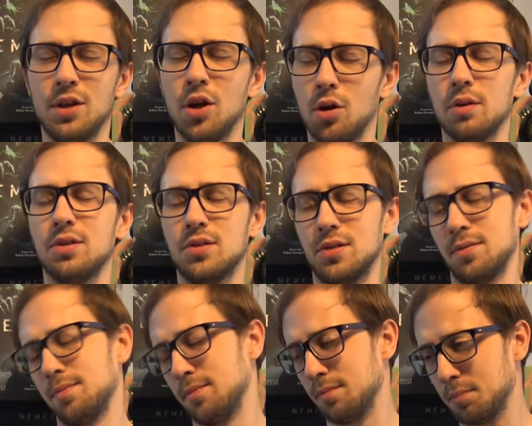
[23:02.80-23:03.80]
you know,
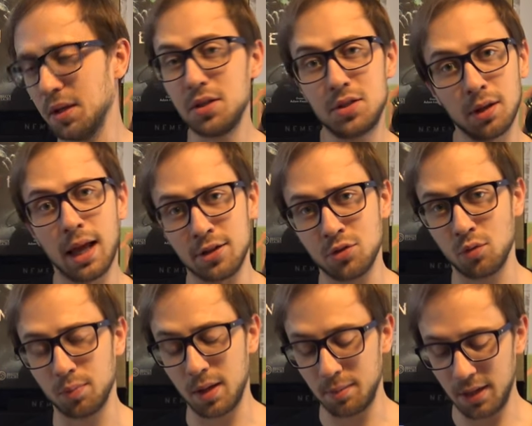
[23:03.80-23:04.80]
it's, but it still has
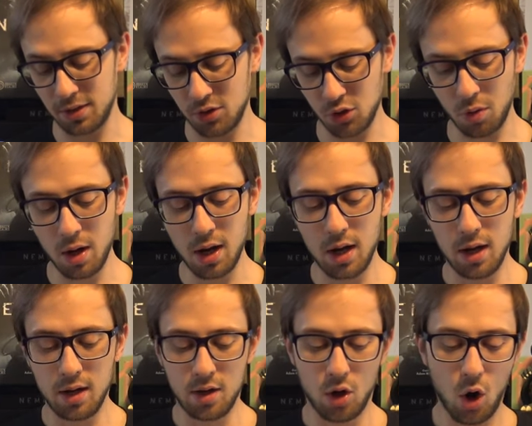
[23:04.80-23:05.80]
to replayability. So,
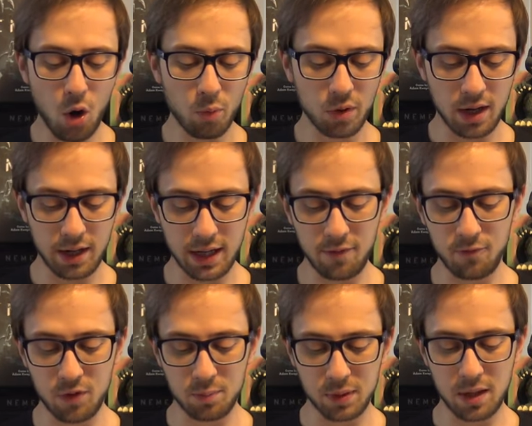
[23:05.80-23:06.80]
overall, I give
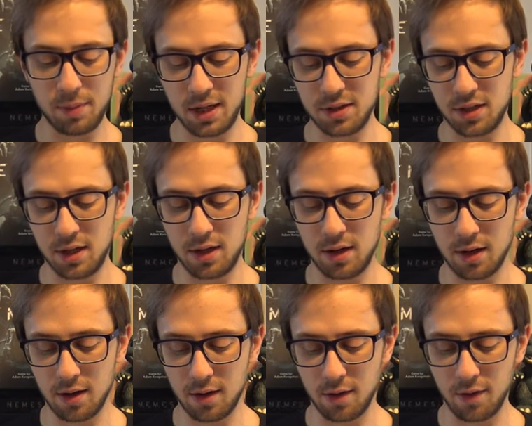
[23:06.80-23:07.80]

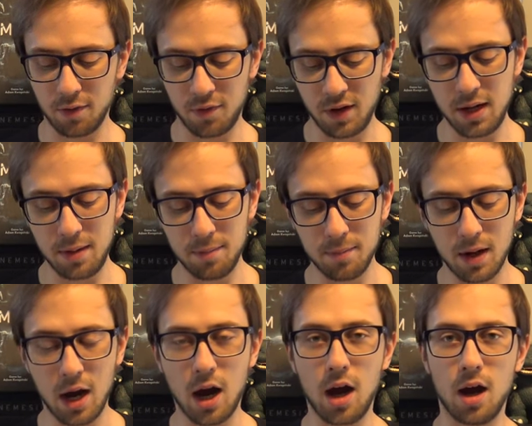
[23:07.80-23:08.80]
replayability three
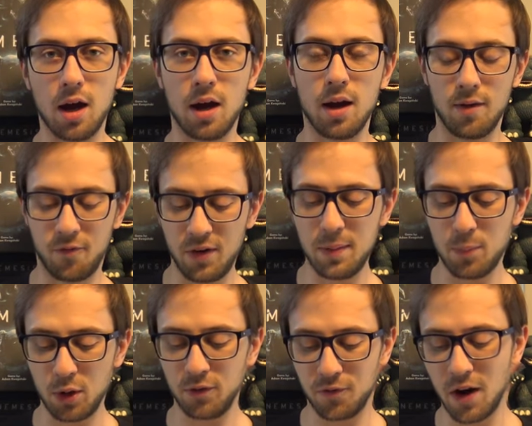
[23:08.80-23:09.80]

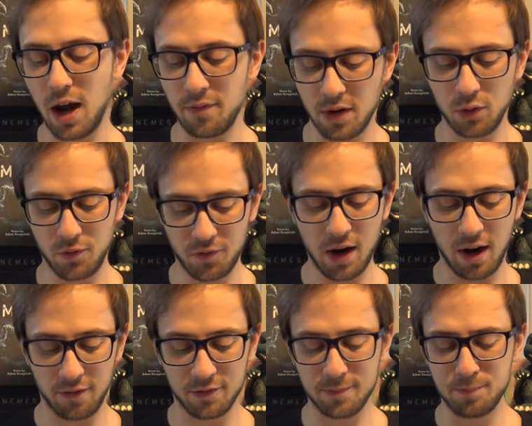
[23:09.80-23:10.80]
point five out of
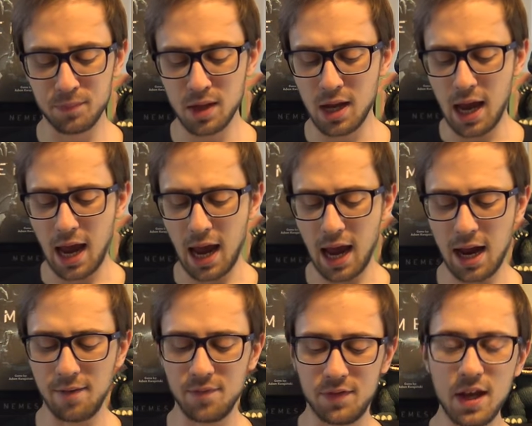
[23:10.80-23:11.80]
five.
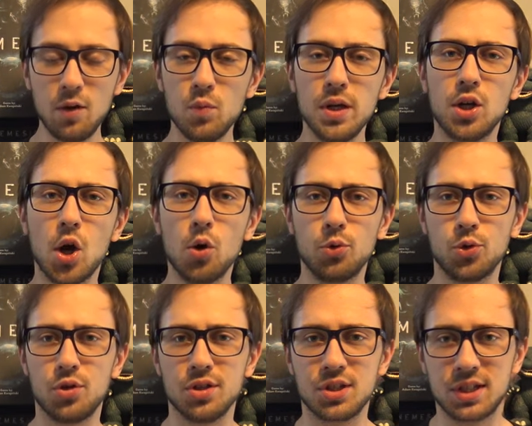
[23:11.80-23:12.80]
And then we go
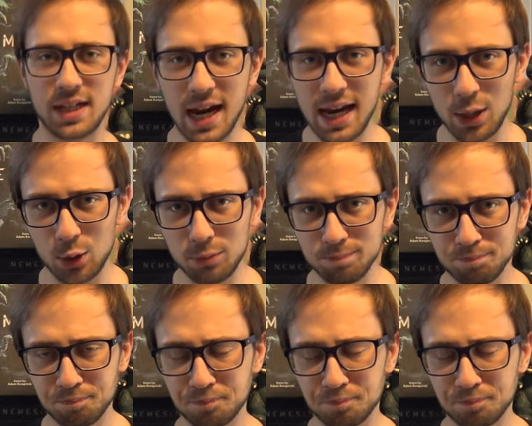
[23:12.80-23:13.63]
to the scale.